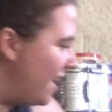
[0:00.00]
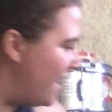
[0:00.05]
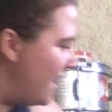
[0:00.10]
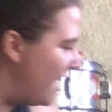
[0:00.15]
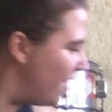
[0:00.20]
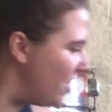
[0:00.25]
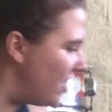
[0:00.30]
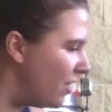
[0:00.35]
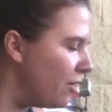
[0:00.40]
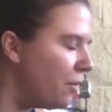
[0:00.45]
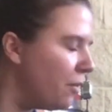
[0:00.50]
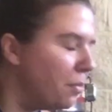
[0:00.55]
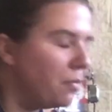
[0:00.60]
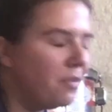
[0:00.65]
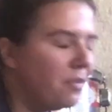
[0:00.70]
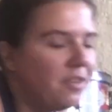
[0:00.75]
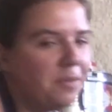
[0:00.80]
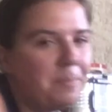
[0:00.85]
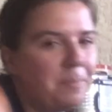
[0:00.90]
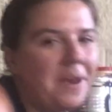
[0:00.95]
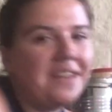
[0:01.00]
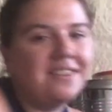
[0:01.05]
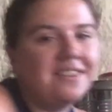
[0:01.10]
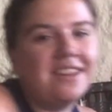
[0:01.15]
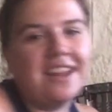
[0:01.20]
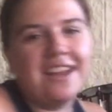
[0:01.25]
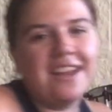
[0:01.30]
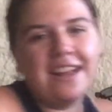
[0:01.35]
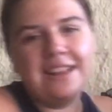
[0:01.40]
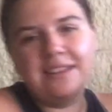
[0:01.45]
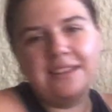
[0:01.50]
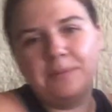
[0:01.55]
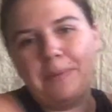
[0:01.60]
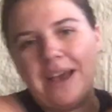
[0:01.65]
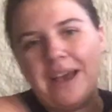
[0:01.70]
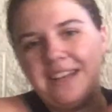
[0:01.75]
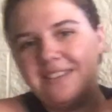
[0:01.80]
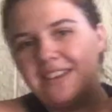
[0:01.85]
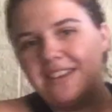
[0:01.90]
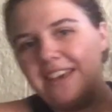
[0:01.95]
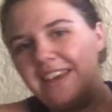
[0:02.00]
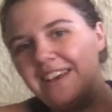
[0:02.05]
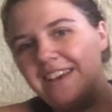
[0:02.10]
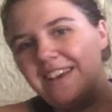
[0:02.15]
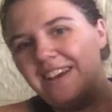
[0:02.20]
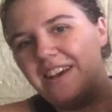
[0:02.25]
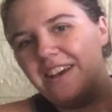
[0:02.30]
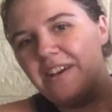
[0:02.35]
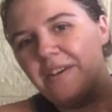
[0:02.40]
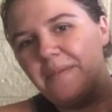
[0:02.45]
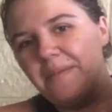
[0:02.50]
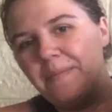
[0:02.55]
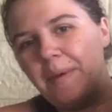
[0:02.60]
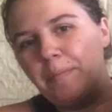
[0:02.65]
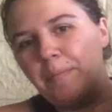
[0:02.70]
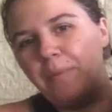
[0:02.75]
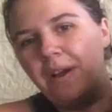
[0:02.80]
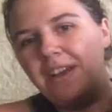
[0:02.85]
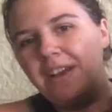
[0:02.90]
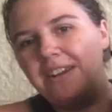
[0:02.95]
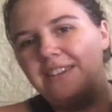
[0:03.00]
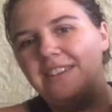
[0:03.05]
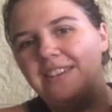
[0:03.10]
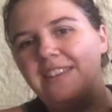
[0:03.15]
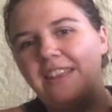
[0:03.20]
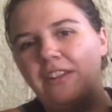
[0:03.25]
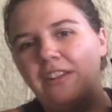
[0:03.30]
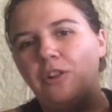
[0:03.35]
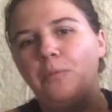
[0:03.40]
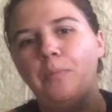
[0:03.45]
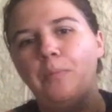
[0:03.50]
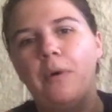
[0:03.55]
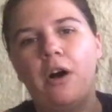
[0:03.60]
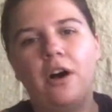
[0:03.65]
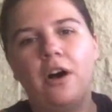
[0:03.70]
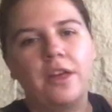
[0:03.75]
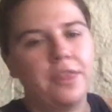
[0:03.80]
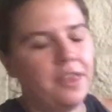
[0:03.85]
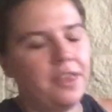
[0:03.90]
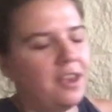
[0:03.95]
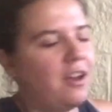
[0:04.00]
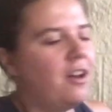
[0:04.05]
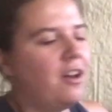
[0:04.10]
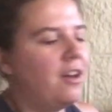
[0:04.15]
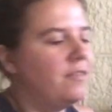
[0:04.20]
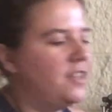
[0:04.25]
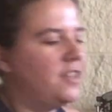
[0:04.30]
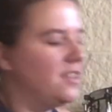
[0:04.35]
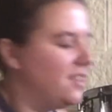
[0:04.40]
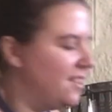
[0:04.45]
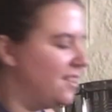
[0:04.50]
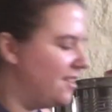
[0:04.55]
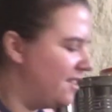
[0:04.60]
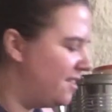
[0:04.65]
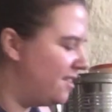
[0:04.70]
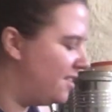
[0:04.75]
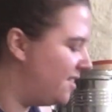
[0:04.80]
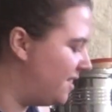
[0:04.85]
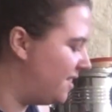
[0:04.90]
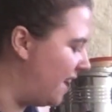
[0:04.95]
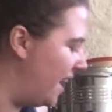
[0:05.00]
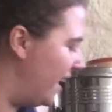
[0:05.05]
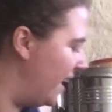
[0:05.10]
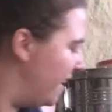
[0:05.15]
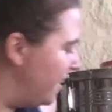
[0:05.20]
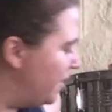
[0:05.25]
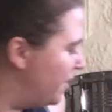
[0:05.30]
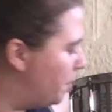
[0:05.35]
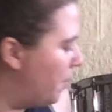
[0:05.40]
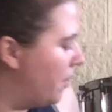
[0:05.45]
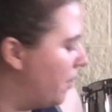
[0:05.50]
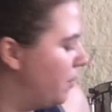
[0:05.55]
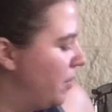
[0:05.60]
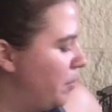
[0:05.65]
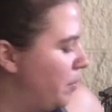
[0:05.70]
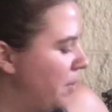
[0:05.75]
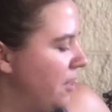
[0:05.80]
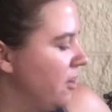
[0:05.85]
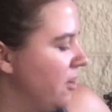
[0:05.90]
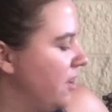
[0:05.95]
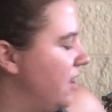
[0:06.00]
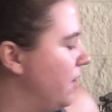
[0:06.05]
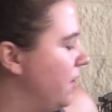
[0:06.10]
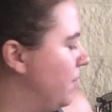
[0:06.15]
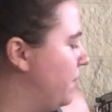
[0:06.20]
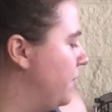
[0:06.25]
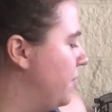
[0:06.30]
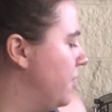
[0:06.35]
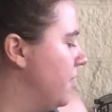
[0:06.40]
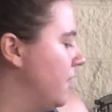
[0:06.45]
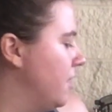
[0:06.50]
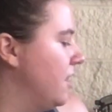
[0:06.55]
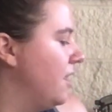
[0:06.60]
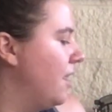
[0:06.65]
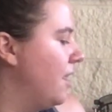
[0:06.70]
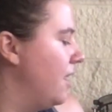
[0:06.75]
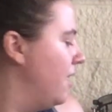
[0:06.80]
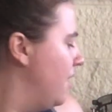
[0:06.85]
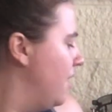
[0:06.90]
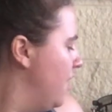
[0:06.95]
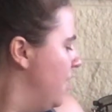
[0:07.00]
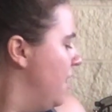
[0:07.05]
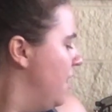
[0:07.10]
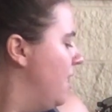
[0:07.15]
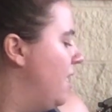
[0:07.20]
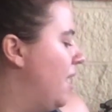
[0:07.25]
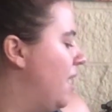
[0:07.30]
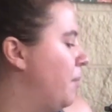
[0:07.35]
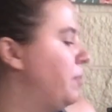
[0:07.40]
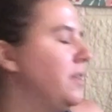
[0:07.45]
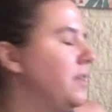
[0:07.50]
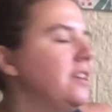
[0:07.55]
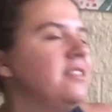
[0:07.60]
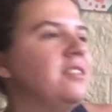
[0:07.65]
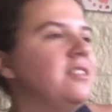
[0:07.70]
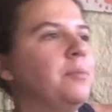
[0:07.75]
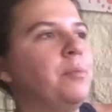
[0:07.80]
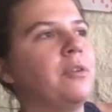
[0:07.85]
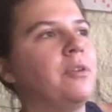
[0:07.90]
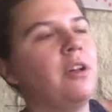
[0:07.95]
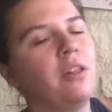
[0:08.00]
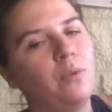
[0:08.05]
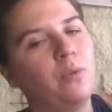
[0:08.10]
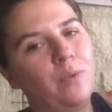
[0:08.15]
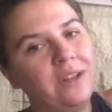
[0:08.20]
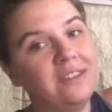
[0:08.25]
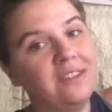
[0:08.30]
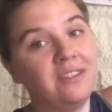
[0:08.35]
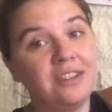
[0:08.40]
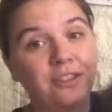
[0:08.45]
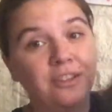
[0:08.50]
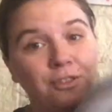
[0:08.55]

I think I'll go through this basket. I got this basket. I'm probably going to take that little paw thing off just because it's stained, but we've been looking for a place to put all of Wednesday's